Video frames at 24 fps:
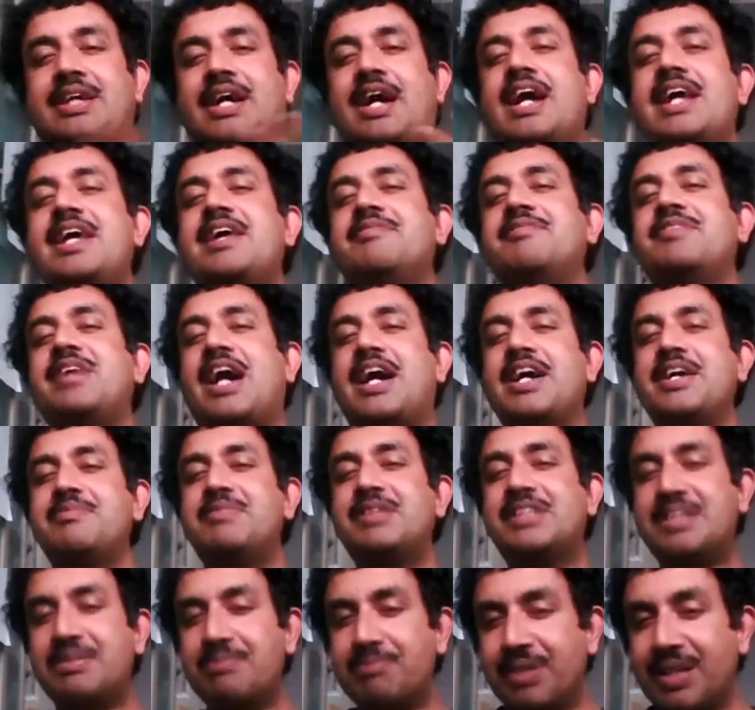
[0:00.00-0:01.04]
I am
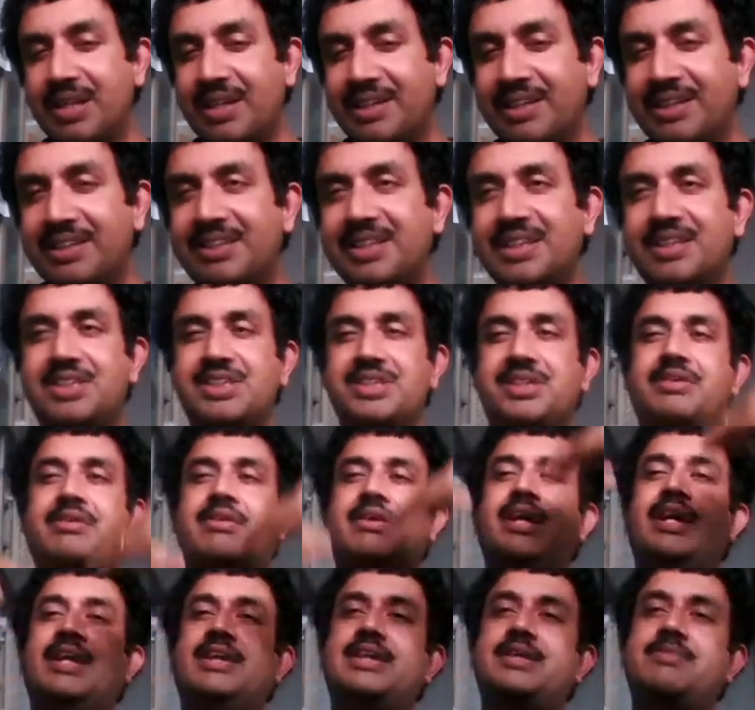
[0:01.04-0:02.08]
a temple architecture,
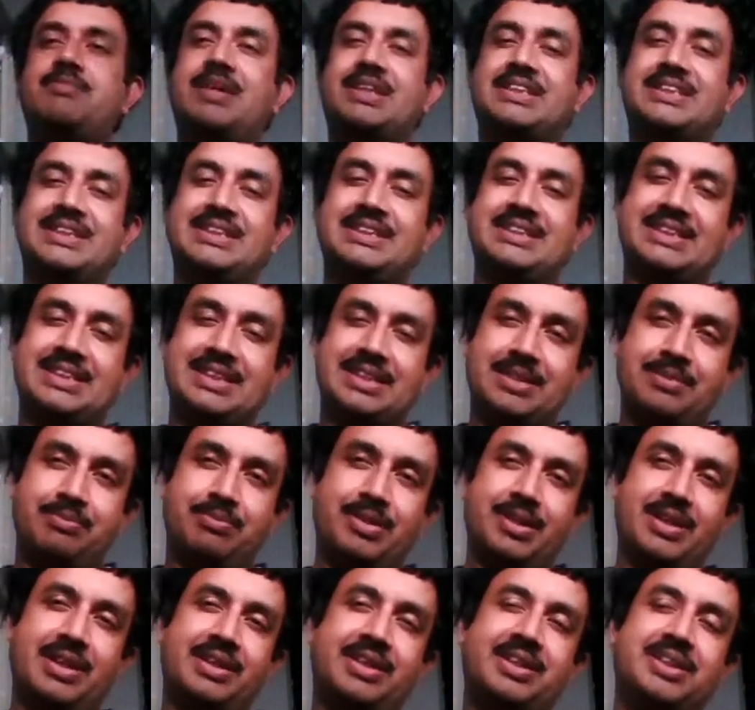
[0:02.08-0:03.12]
another person is a
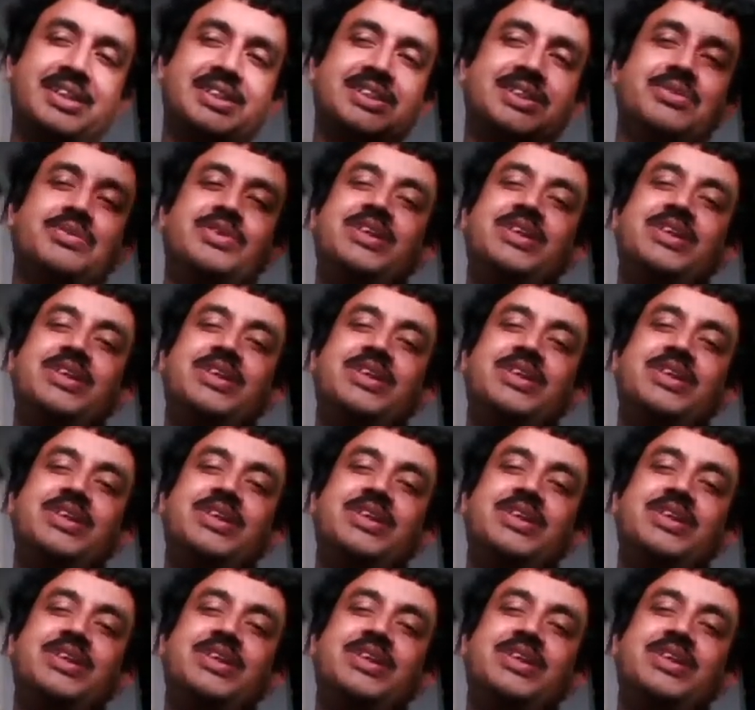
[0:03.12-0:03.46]
temple architecture.